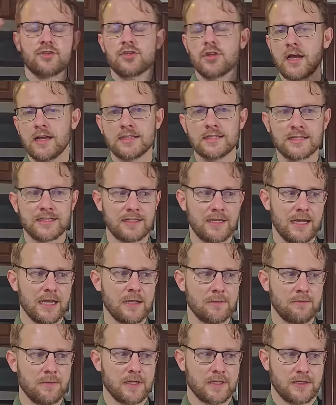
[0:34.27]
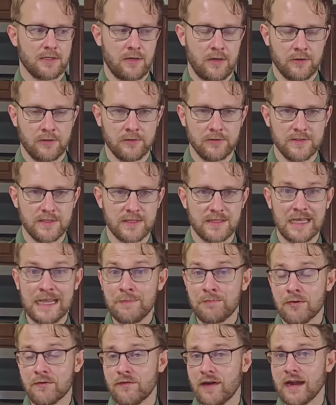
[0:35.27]
just like McDonald's,
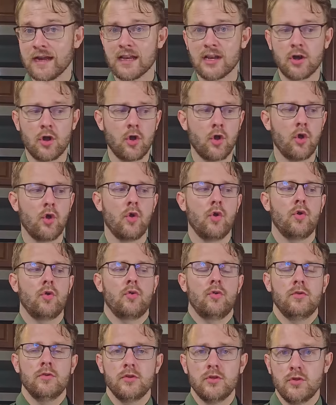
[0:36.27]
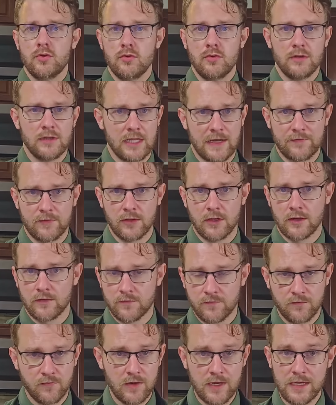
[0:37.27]
they provided a whole new level
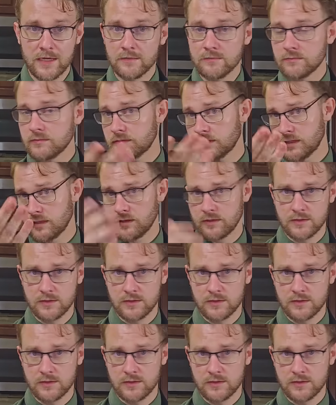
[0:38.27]
of freedom to the